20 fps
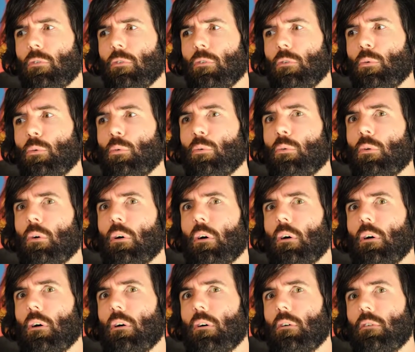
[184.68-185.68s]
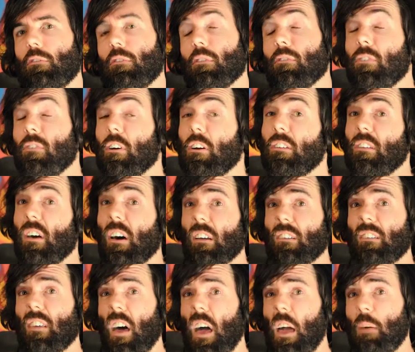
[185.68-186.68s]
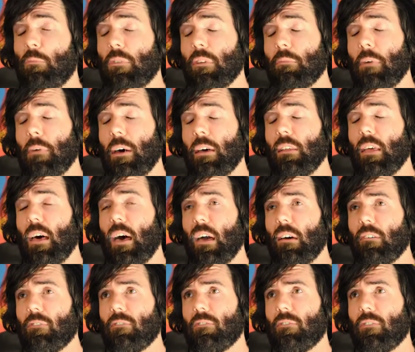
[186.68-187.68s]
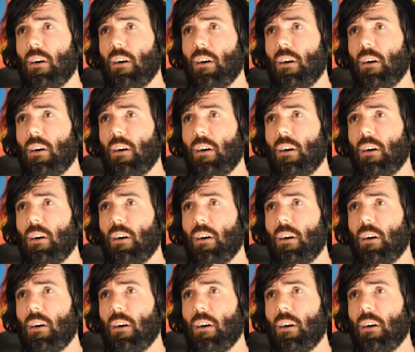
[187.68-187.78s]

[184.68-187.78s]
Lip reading: through some very dark times in my life,